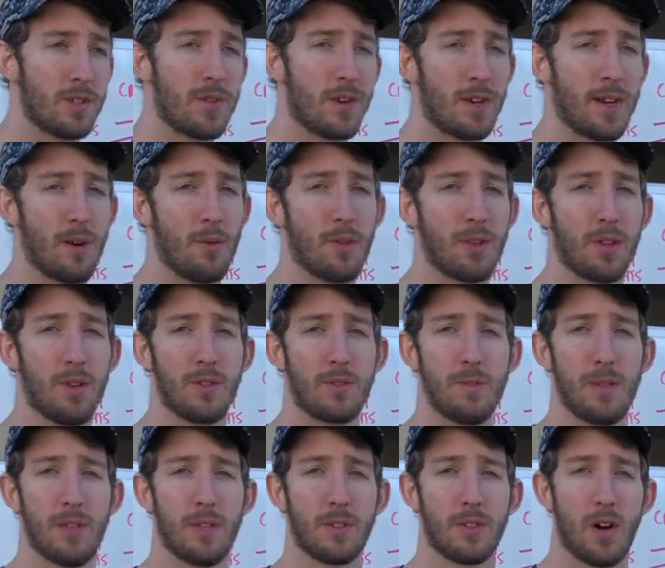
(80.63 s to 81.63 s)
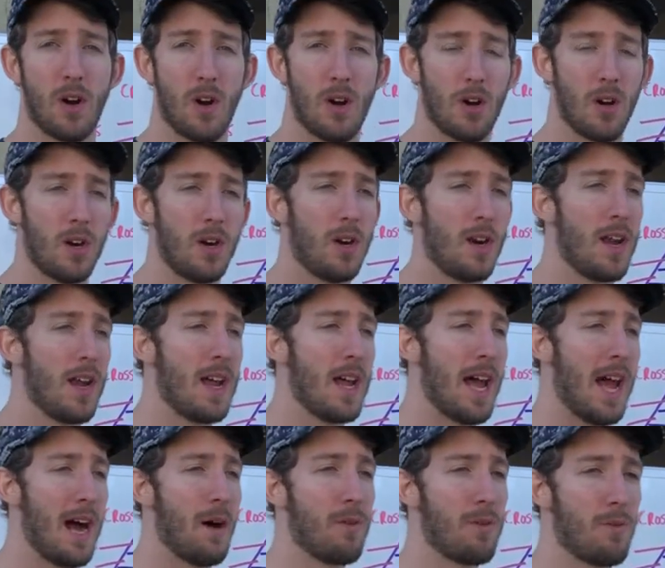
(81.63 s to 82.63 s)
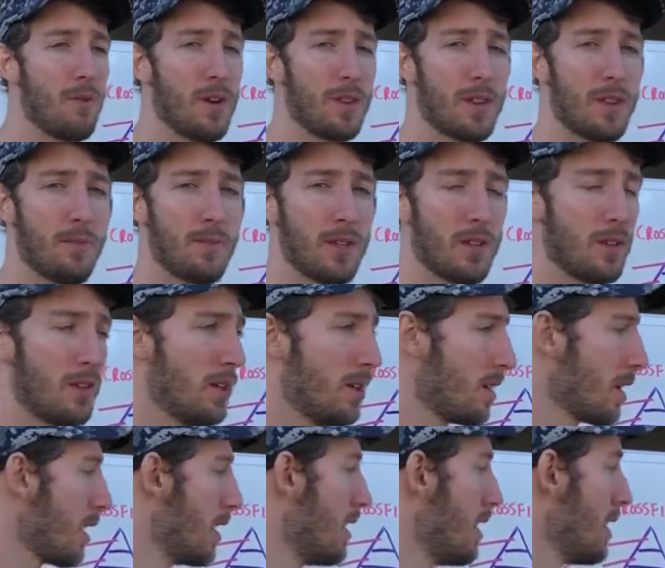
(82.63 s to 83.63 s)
figuring out what those meals are, how we want them to look.